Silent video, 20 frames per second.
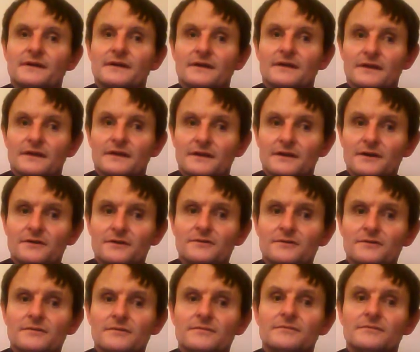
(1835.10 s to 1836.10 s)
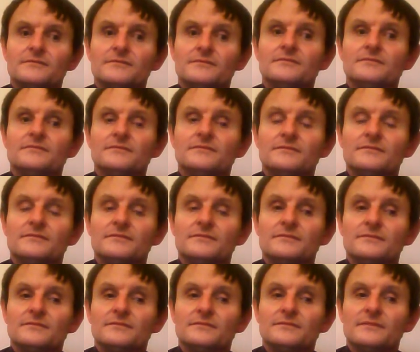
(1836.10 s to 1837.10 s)
U
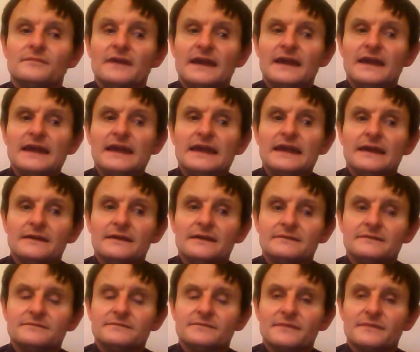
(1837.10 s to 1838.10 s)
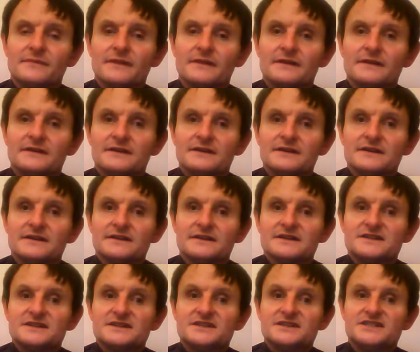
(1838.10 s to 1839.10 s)
E.
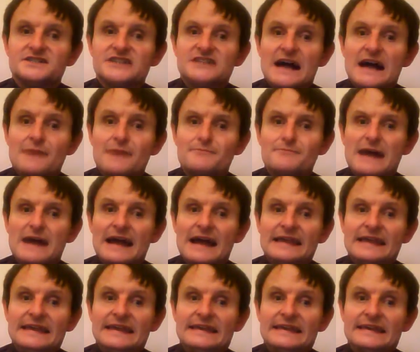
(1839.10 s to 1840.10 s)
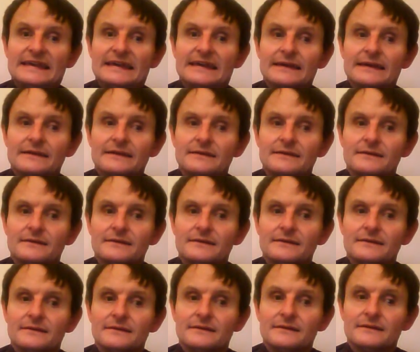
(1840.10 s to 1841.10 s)
Jamaique.
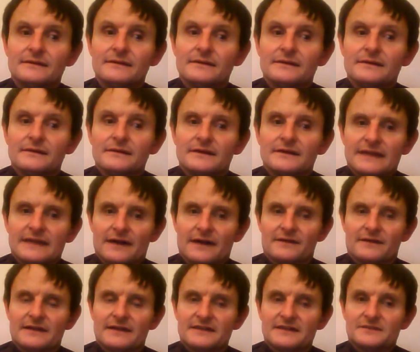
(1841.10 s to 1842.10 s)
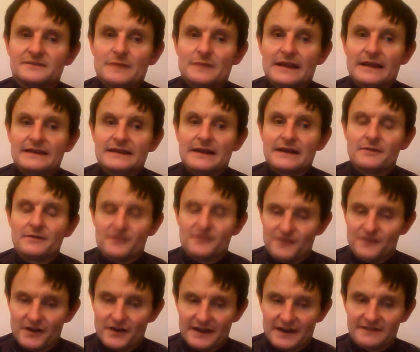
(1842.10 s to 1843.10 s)
Now, let's spell it now with the
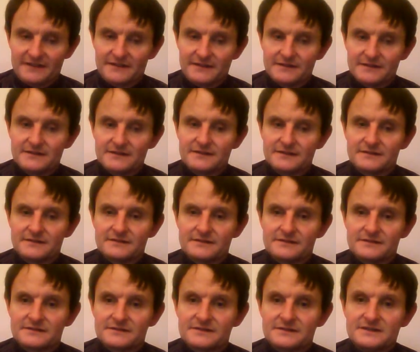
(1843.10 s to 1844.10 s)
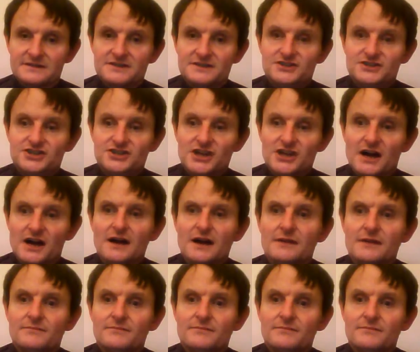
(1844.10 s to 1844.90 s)
phonics. J